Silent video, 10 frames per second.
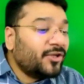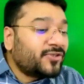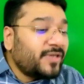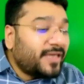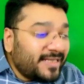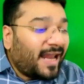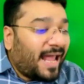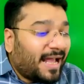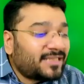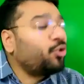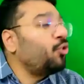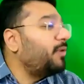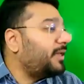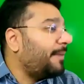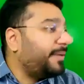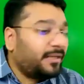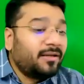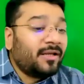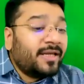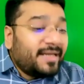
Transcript: So easier access to global capital.